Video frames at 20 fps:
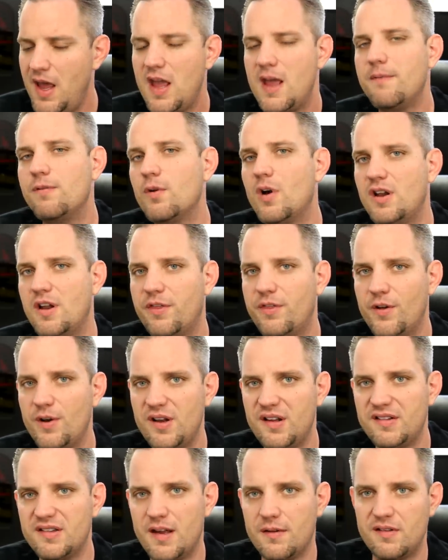If you're on a
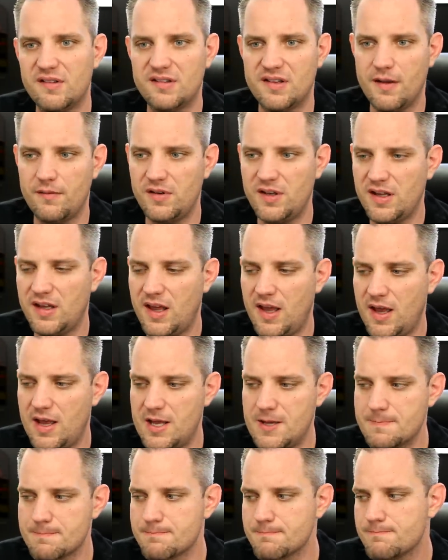
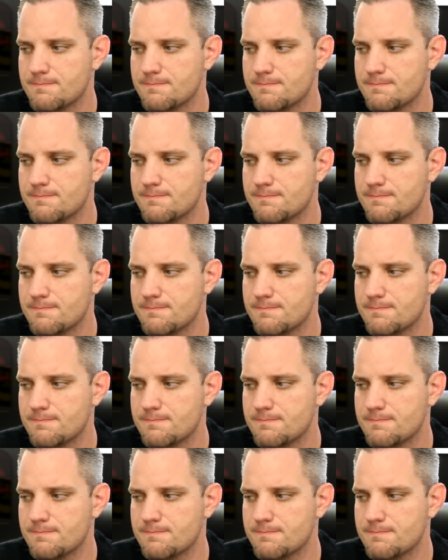3770K,